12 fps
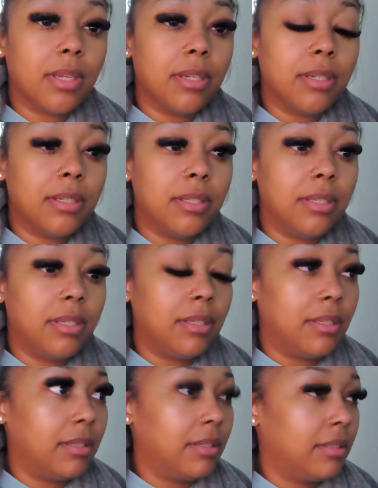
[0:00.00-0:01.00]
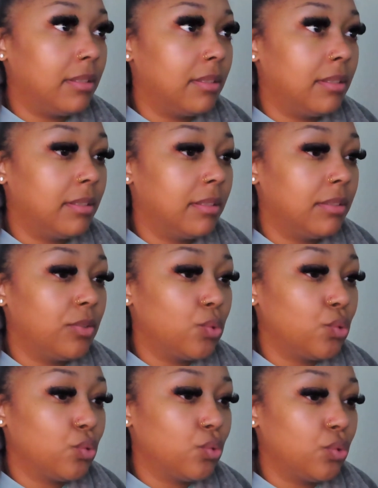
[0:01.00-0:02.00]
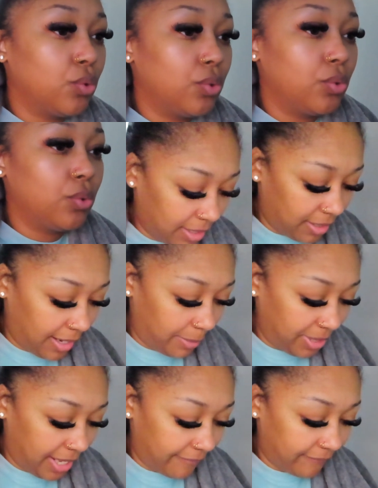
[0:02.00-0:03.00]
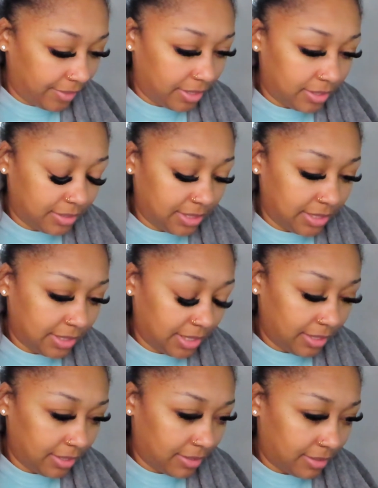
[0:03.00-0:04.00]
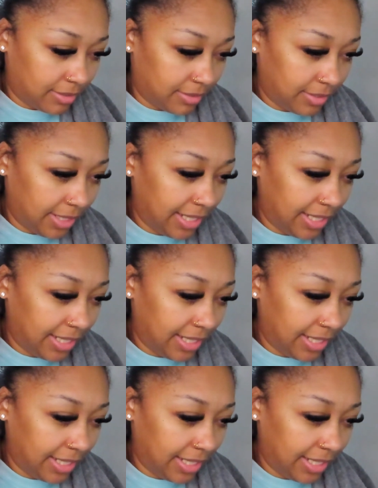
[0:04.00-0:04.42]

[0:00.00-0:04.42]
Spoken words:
again. Nah, I be having fun on TikTok, y'all.